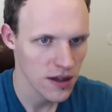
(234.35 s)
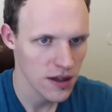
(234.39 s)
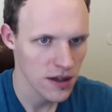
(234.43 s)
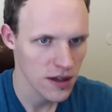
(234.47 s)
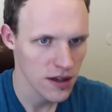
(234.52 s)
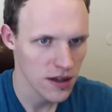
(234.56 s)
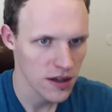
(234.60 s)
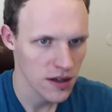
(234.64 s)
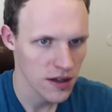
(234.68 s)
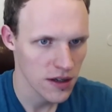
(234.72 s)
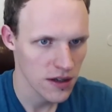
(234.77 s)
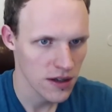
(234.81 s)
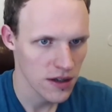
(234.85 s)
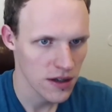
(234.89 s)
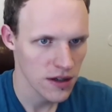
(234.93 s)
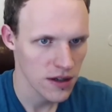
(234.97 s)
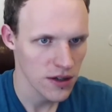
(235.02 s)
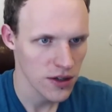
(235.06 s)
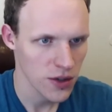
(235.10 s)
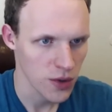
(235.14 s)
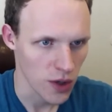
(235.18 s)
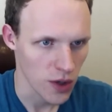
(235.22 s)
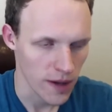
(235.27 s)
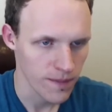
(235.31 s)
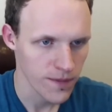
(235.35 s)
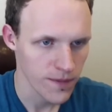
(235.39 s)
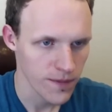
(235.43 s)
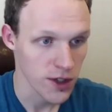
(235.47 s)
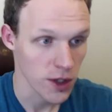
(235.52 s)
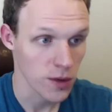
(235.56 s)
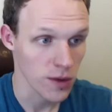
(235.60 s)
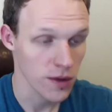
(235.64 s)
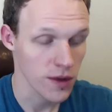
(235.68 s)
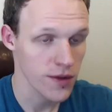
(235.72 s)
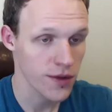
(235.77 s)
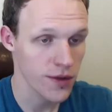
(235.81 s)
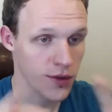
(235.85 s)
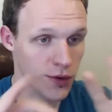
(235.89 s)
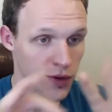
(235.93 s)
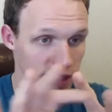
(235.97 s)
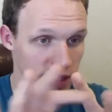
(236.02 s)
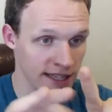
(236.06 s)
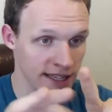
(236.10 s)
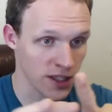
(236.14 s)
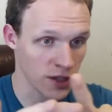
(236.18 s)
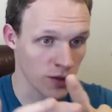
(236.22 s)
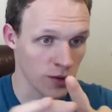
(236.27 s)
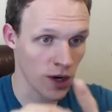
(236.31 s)
Okay. Cool. So 3
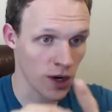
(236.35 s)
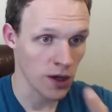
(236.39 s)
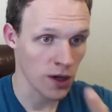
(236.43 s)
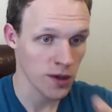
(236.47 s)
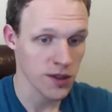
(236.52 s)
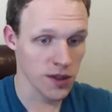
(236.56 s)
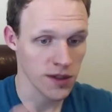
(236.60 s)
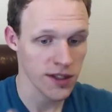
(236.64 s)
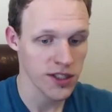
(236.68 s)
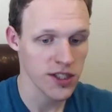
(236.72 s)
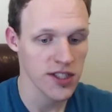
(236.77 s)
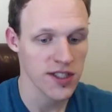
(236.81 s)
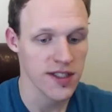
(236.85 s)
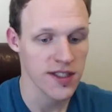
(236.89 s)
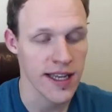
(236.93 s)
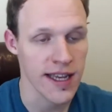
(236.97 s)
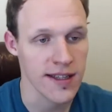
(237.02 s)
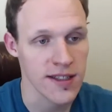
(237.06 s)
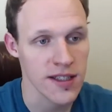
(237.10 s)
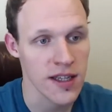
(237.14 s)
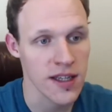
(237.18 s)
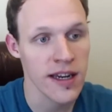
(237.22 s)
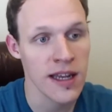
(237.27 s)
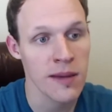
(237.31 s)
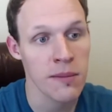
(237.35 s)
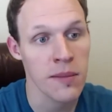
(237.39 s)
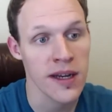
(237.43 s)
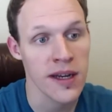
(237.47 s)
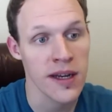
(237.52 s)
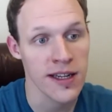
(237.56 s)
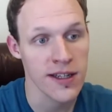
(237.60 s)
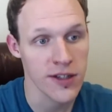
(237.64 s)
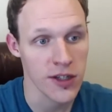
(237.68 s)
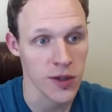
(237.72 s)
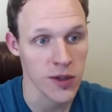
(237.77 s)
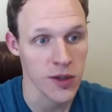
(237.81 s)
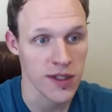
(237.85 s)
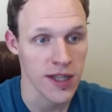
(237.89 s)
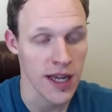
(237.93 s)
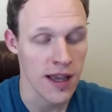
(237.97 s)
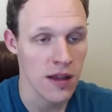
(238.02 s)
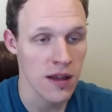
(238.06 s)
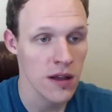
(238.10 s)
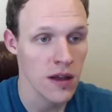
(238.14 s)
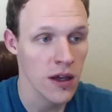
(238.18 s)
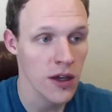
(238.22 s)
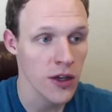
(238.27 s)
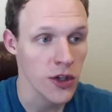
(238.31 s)
days in a row. So let's just say Sunday, Monday,
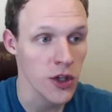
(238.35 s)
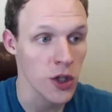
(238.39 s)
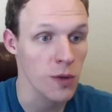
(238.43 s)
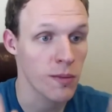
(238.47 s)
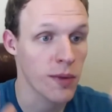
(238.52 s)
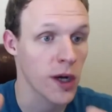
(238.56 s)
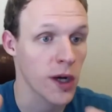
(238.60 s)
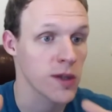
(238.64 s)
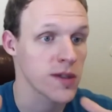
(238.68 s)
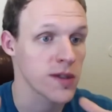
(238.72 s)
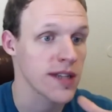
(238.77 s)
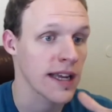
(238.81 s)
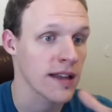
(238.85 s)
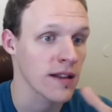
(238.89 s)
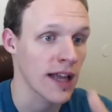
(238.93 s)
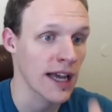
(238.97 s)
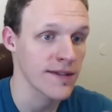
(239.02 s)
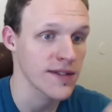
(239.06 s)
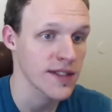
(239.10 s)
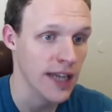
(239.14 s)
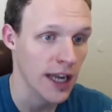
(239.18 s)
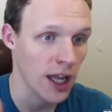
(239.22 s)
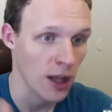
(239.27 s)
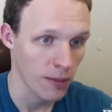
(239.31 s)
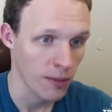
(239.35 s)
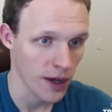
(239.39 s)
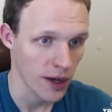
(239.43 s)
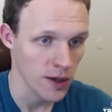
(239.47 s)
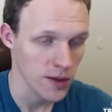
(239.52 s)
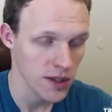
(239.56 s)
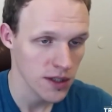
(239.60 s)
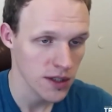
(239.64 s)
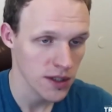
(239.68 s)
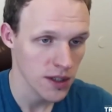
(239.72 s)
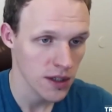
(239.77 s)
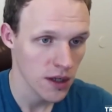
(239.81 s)
Tuesday, you post a lifestyle post.